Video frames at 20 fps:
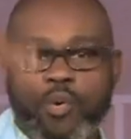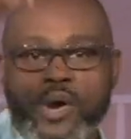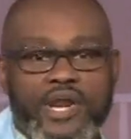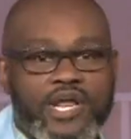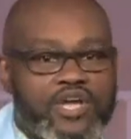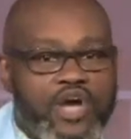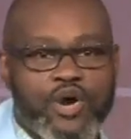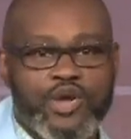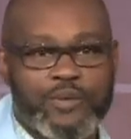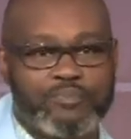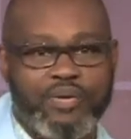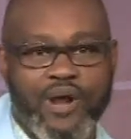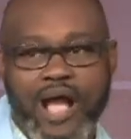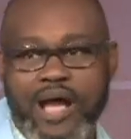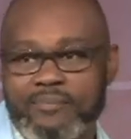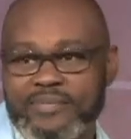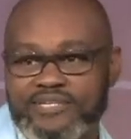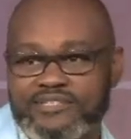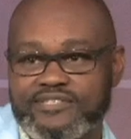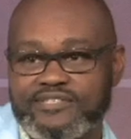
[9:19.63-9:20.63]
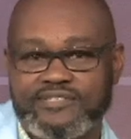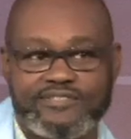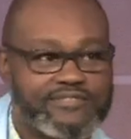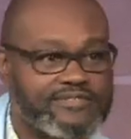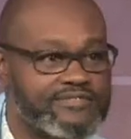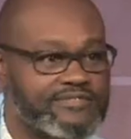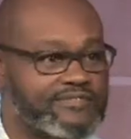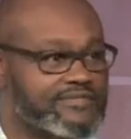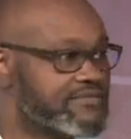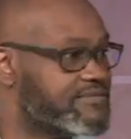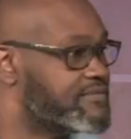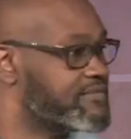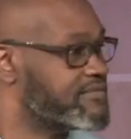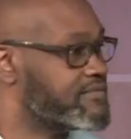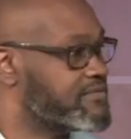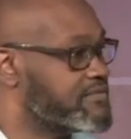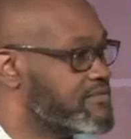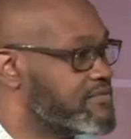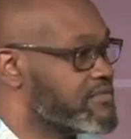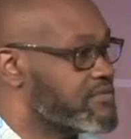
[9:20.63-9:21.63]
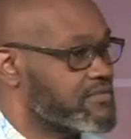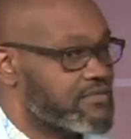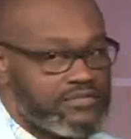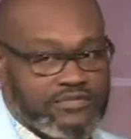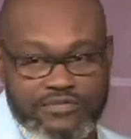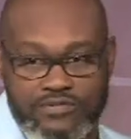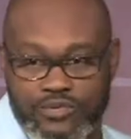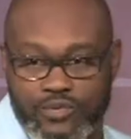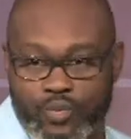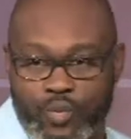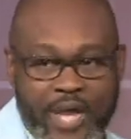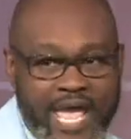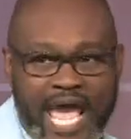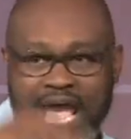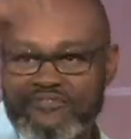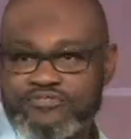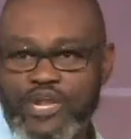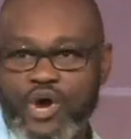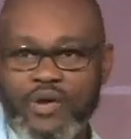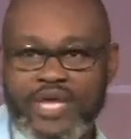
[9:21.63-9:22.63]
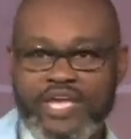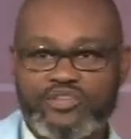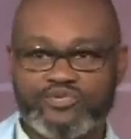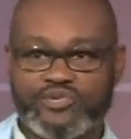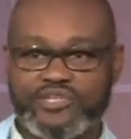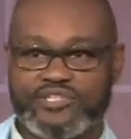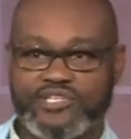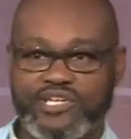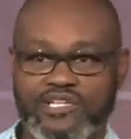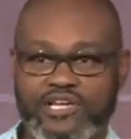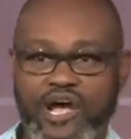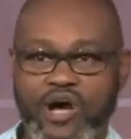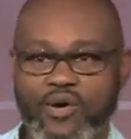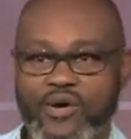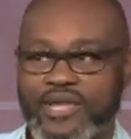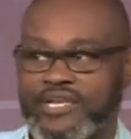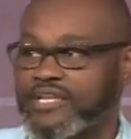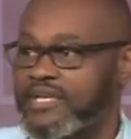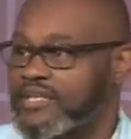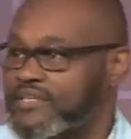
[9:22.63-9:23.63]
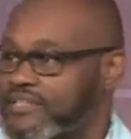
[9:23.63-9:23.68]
want to go to promise. We have no interest in going.